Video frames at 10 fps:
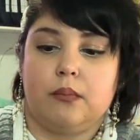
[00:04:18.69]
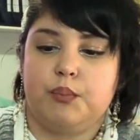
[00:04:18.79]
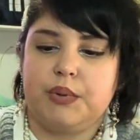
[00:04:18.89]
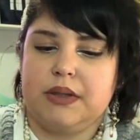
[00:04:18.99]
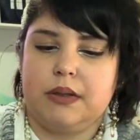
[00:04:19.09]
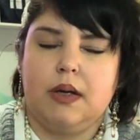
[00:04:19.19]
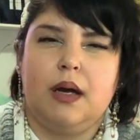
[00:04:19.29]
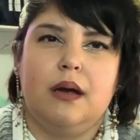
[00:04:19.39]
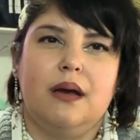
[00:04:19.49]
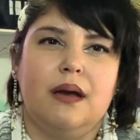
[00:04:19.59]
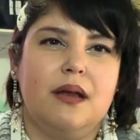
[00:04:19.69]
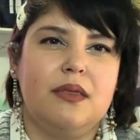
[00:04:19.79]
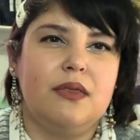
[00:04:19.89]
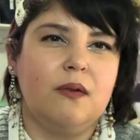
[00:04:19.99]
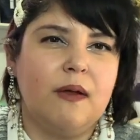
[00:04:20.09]
but
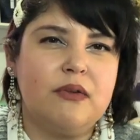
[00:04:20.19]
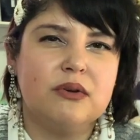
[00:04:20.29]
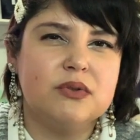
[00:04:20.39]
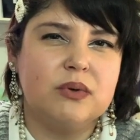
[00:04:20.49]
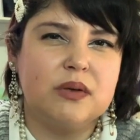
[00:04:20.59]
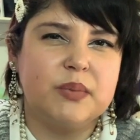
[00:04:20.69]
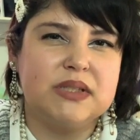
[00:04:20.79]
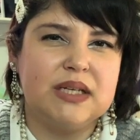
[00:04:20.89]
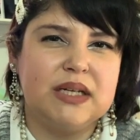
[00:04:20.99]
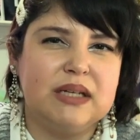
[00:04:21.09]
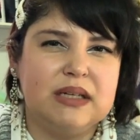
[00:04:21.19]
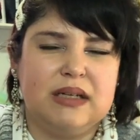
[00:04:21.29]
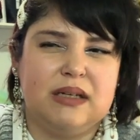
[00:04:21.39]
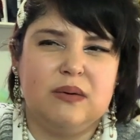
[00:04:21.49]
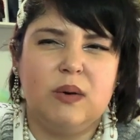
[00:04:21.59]
the leather is going to patina
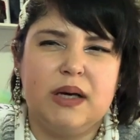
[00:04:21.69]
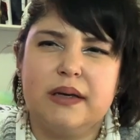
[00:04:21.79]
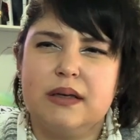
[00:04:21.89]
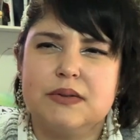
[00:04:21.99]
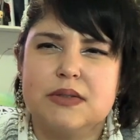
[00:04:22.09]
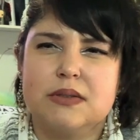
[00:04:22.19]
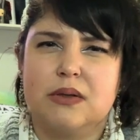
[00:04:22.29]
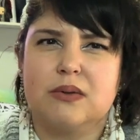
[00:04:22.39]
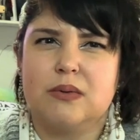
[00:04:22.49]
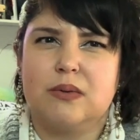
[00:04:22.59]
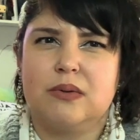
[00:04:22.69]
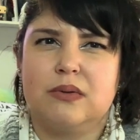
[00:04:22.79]
anyway, so,